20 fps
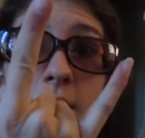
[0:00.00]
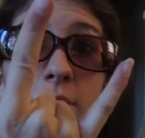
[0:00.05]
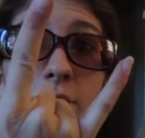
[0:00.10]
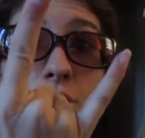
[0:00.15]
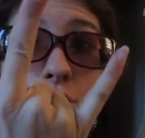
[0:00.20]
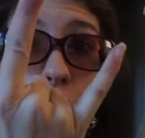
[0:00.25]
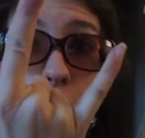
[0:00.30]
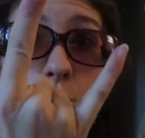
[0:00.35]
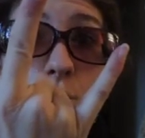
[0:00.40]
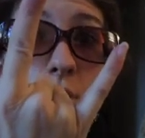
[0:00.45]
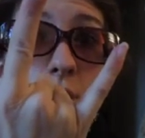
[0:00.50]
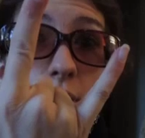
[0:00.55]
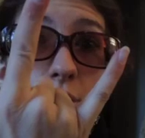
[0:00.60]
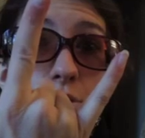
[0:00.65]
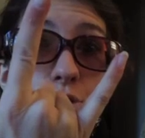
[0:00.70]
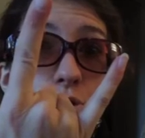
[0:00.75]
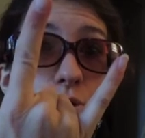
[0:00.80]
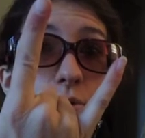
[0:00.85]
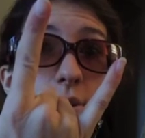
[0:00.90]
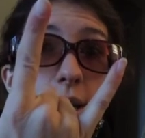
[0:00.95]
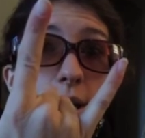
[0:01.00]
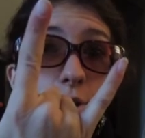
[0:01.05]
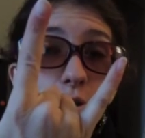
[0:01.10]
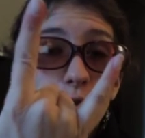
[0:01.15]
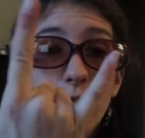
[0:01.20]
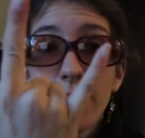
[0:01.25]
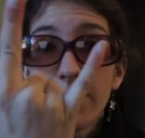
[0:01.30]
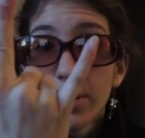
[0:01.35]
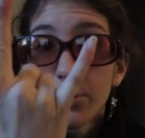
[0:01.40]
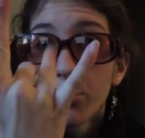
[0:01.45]
distorting the true
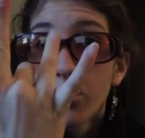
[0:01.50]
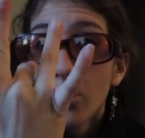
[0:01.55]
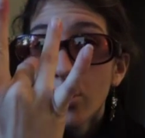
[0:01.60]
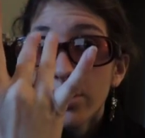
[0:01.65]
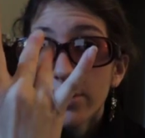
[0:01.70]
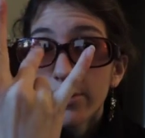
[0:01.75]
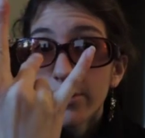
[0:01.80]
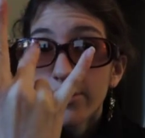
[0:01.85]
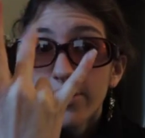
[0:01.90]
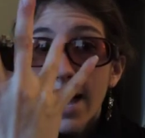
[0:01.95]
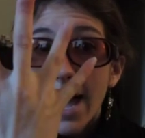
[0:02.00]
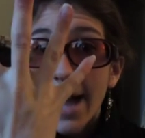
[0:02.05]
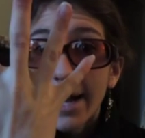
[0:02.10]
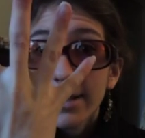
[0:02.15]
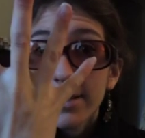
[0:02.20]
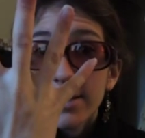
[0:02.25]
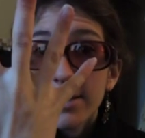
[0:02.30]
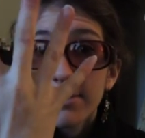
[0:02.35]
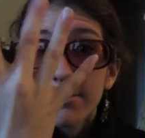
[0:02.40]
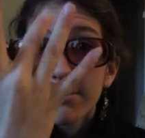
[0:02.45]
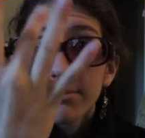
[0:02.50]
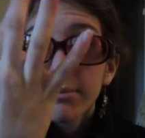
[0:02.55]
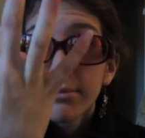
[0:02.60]
nature of an important fact.